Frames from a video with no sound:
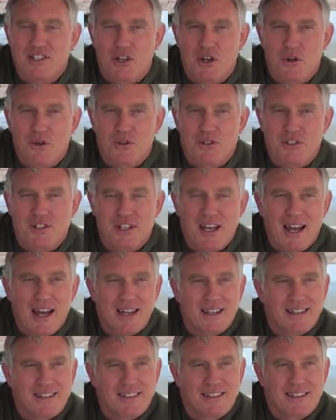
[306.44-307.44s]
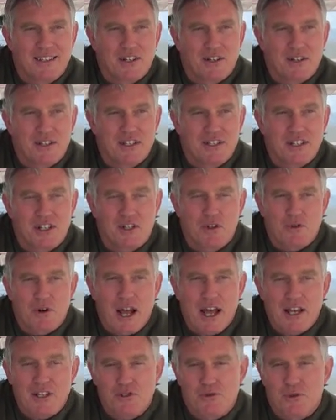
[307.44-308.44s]
so it's got, it's a
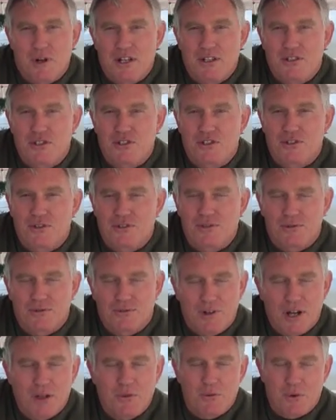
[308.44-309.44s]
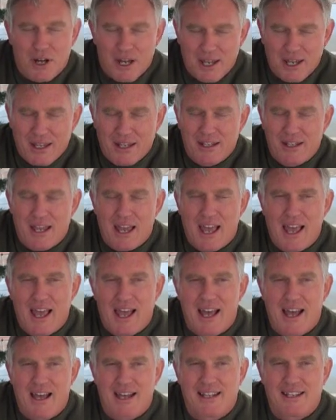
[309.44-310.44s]
grass runway,
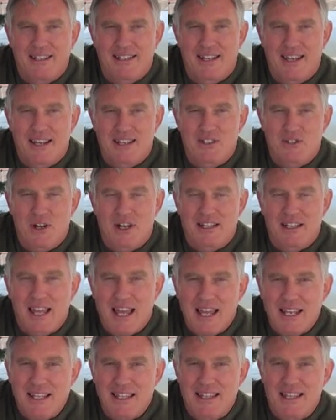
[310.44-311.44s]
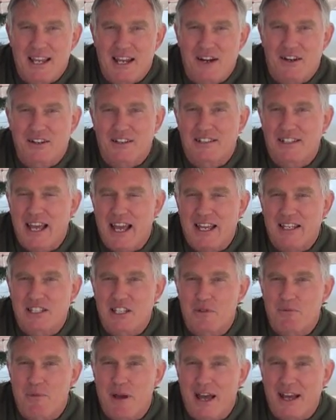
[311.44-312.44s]
and so I landed there and
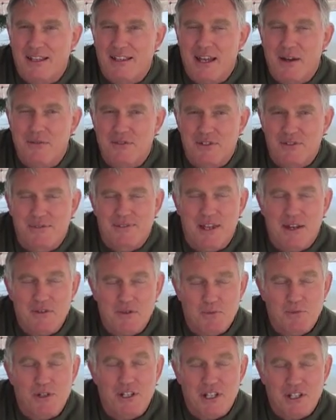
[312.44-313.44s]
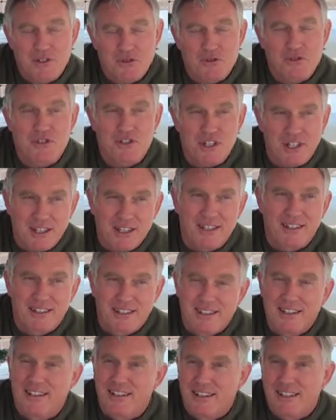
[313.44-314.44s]
taxied back. That was pretty interesting.
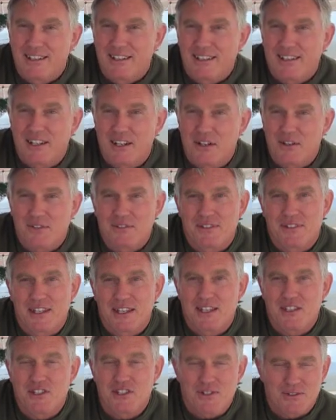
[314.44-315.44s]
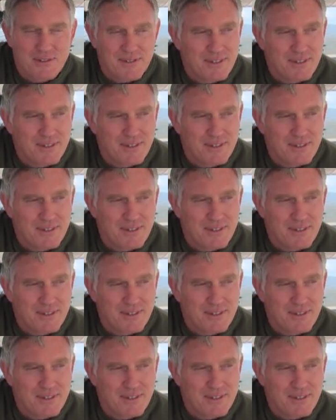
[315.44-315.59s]
You just,